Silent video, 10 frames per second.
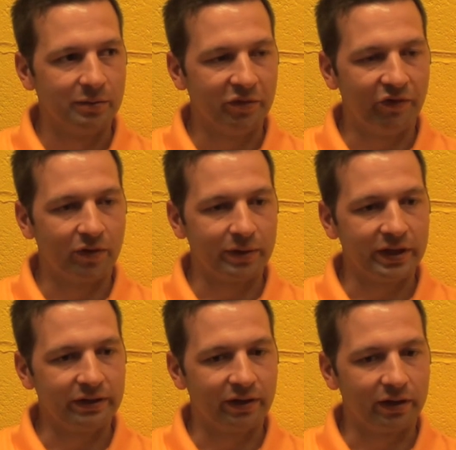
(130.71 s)
before we
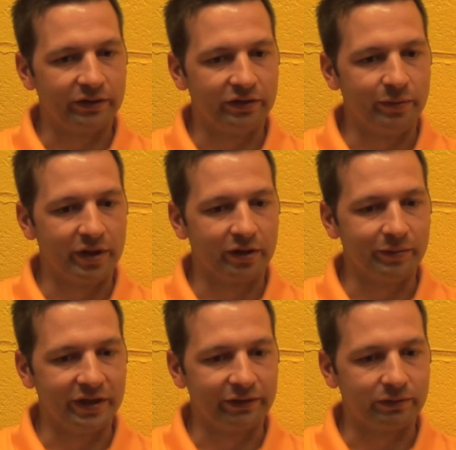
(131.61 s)
hit our 2 bigger
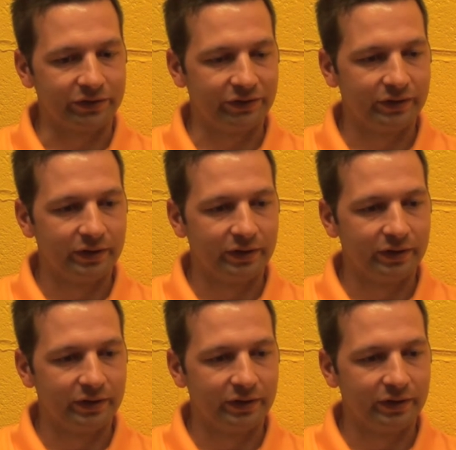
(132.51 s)
meets, which